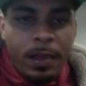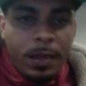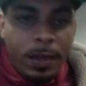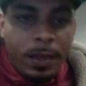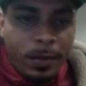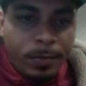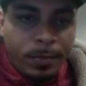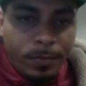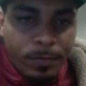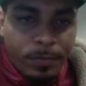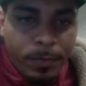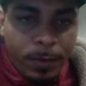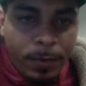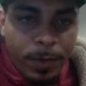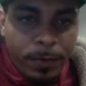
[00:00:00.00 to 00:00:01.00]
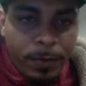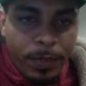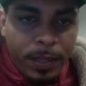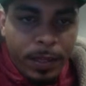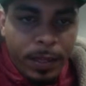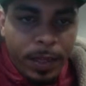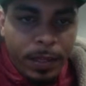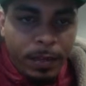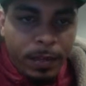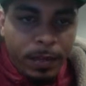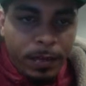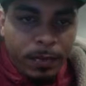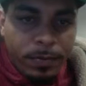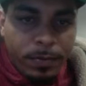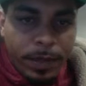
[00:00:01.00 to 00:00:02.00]
You might be like, hey,
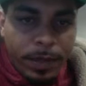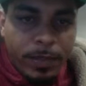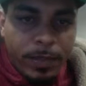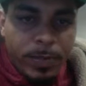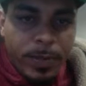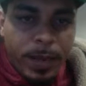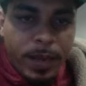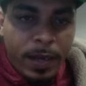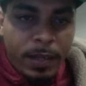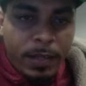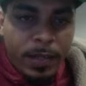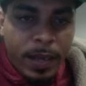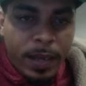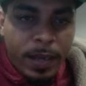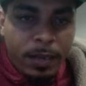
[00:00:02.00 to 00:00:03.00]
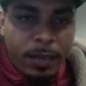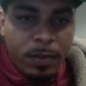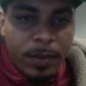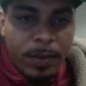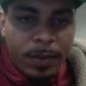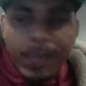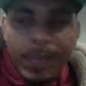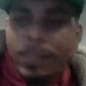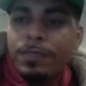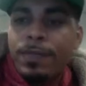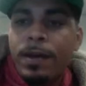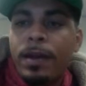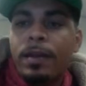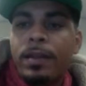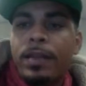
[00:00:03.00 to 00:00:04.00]
the letters behind his head a little bit. That's
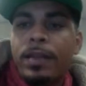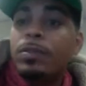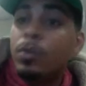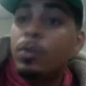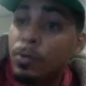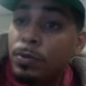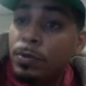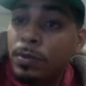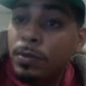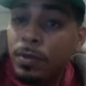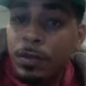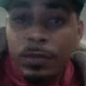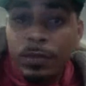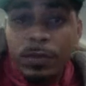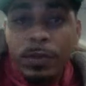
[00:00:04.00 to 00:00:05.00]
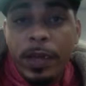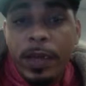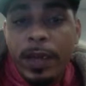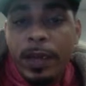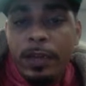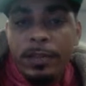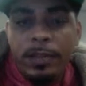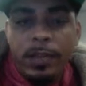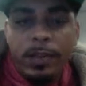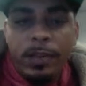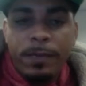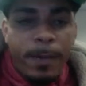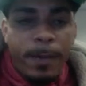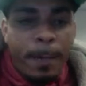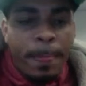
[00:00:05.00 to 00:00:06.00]
fine. That's cool. Do that kind of stuff.
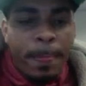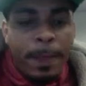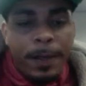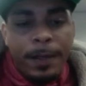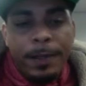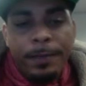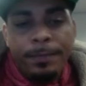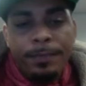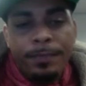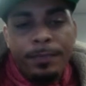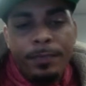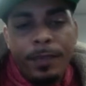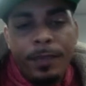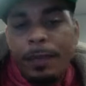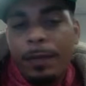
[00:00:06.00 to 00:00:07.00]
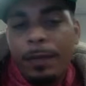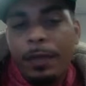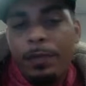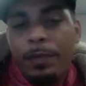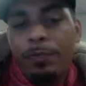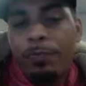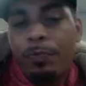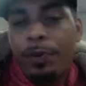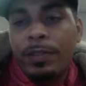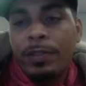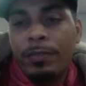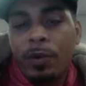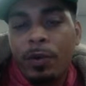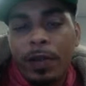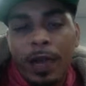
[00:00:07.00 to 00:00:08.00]
It brings
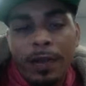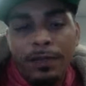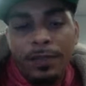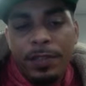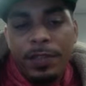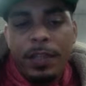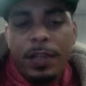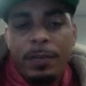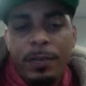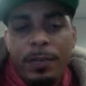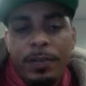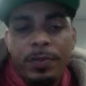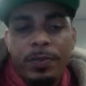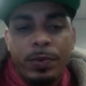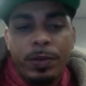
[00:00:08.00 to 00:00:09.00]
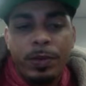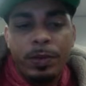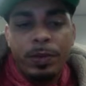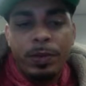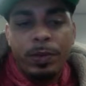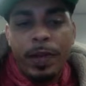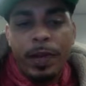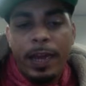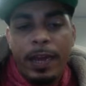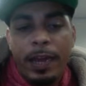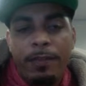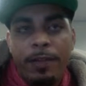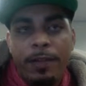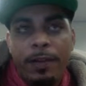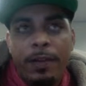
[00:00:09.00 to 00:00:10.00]
more life to the image when you kind of
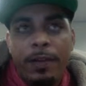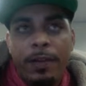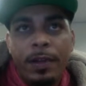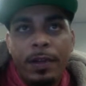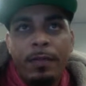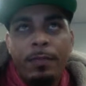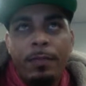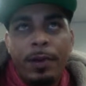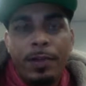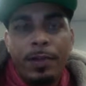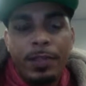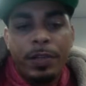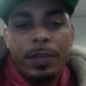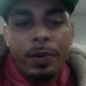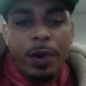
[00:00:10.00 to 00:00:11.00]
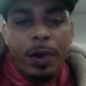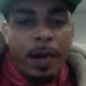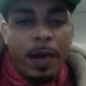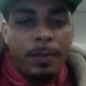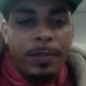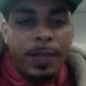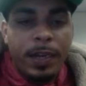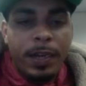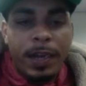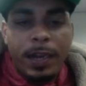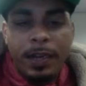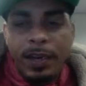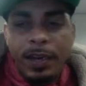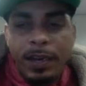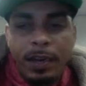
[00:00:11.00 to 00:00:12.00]
have the person or object kind
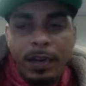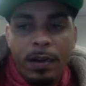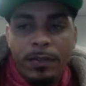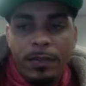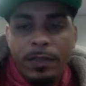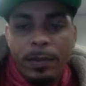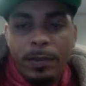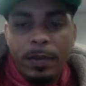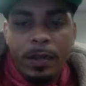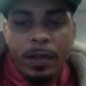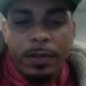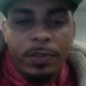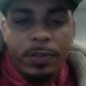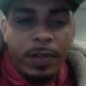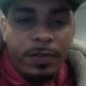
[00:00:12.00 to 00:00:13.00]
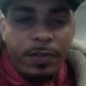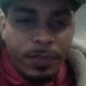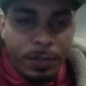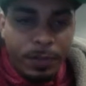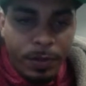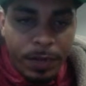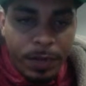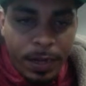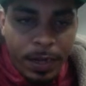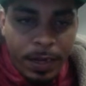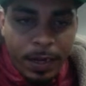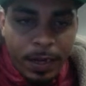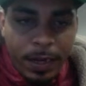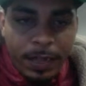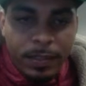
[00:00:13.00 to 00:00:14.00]
of cutting off some of the other stuff. So
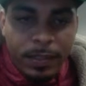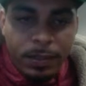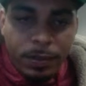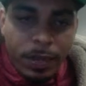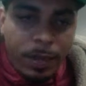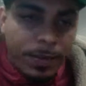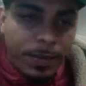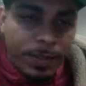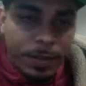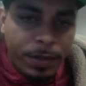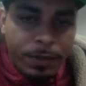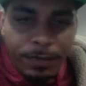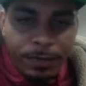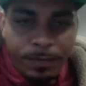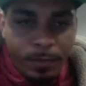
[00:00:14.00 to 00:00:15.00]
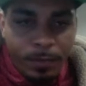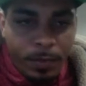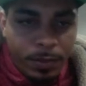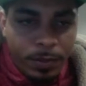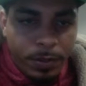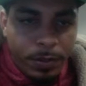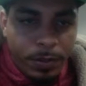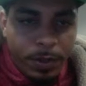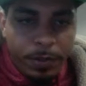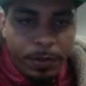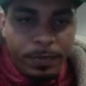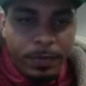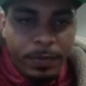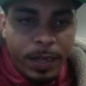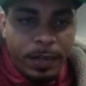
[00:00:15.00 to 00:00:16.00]
I like to do that myself. So there we go.
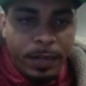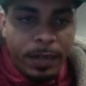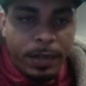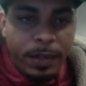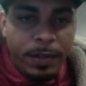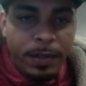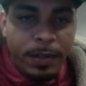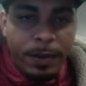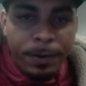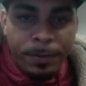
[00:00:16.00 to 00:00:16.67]
Got that in there.